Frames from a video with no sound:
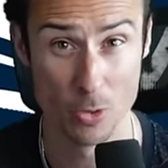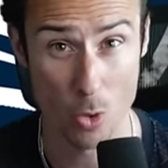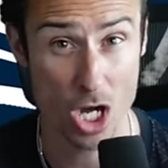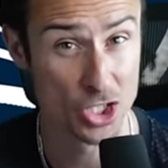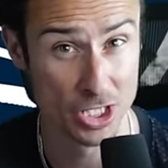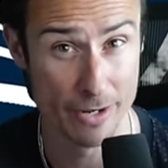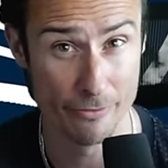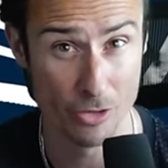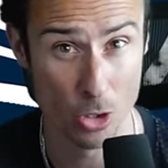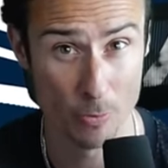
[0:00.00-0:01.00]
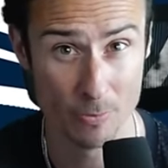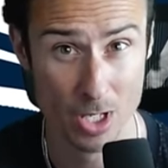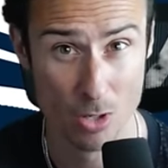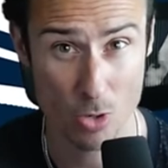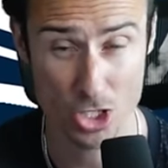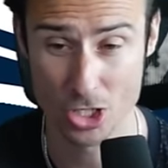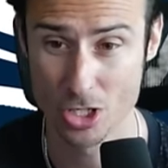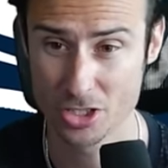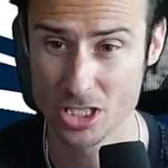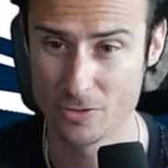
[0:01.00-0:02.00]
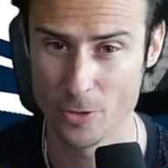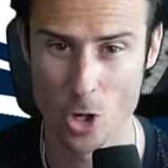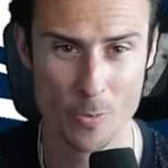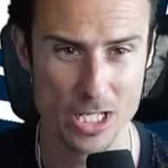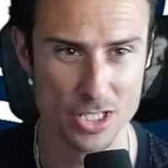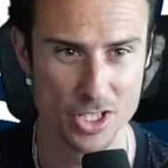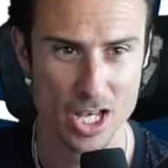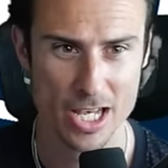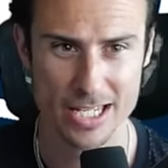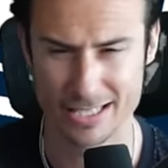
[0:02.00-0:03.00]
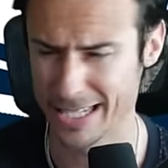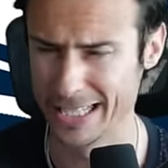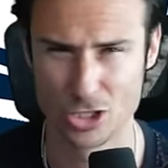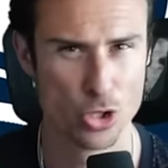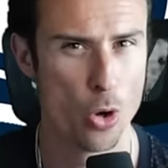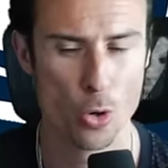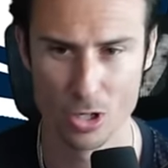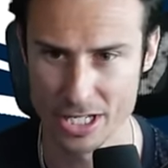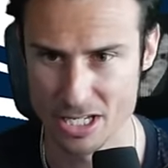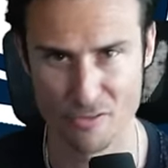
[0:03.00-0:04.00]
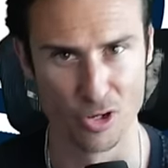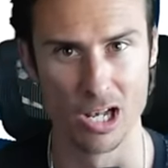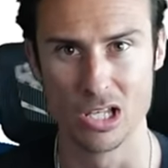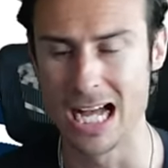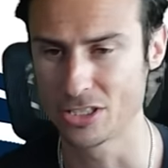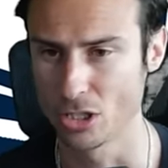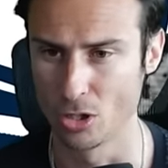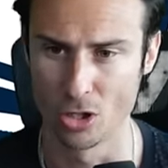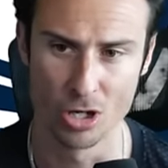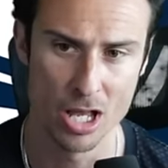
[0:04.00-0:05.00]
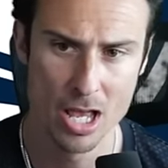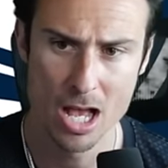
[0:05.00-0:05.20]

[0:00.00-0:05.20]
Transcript: Washington film, Washington Huskies film. He's saying it's totally different, a lot to learn.